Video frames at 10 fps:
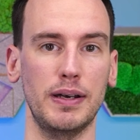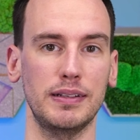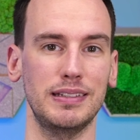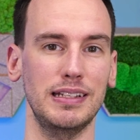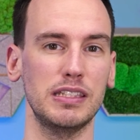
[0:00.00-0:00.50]

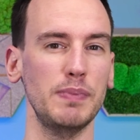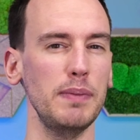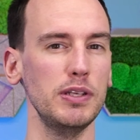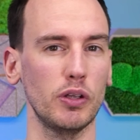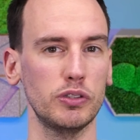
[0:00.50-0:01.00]
but it's
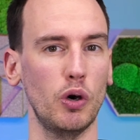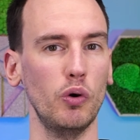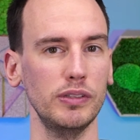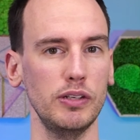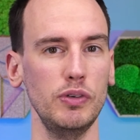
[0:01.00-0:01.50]
maybe not the
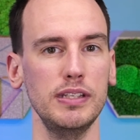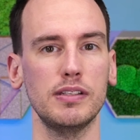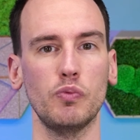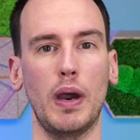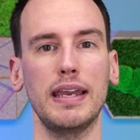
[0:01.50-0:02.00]
only
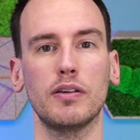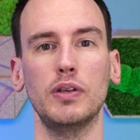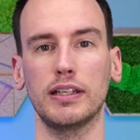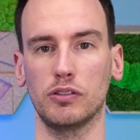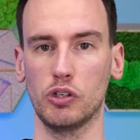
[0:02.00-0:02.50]
reason why a
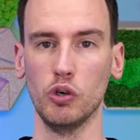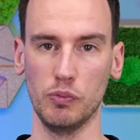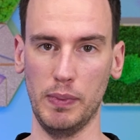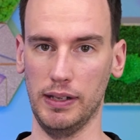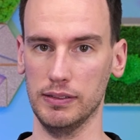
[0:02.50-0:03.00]
connector
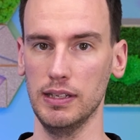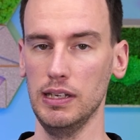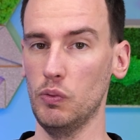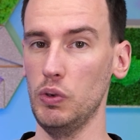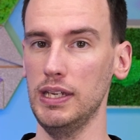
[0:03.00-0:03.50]
could melt.
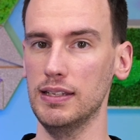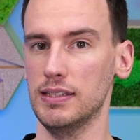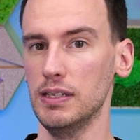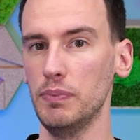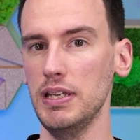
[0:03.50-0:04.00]
We
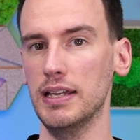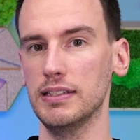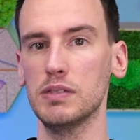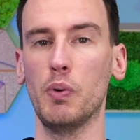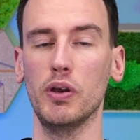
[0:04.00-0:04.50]
simply at
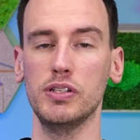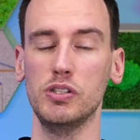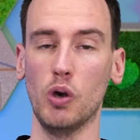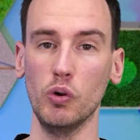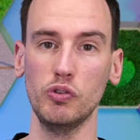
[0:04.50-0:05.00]
this point
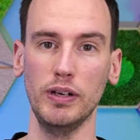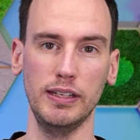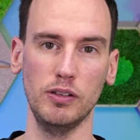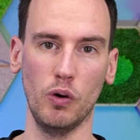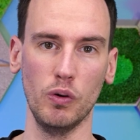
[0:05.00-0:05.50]
don't really
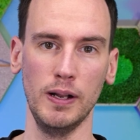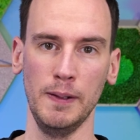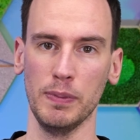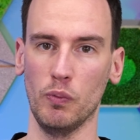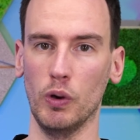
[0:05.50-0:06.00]
know
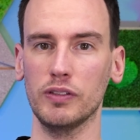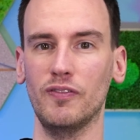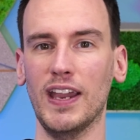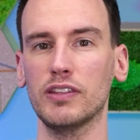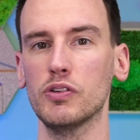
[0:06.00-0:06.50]
what
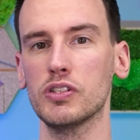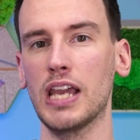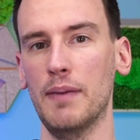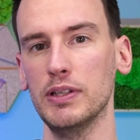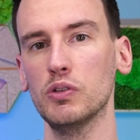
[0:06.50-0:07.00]
factors
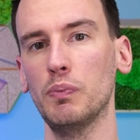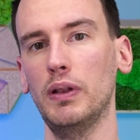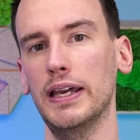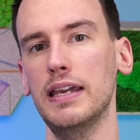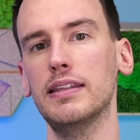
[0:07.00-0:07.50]
come into
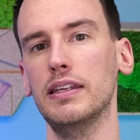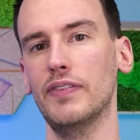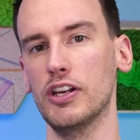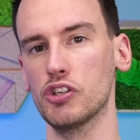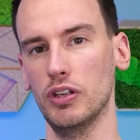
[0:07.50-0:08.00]
play that
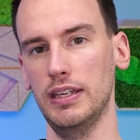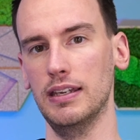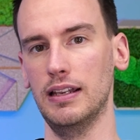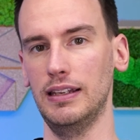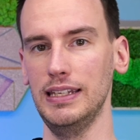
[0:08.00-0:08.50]
eventually
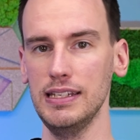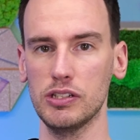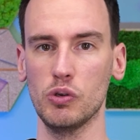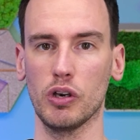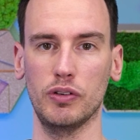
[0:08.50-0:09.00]
lead
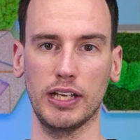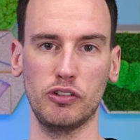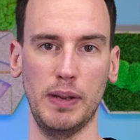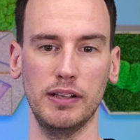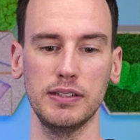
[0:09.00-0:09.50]
to a
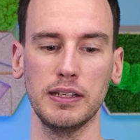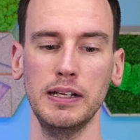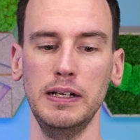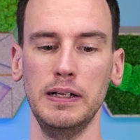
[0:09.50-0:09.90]
connector melting,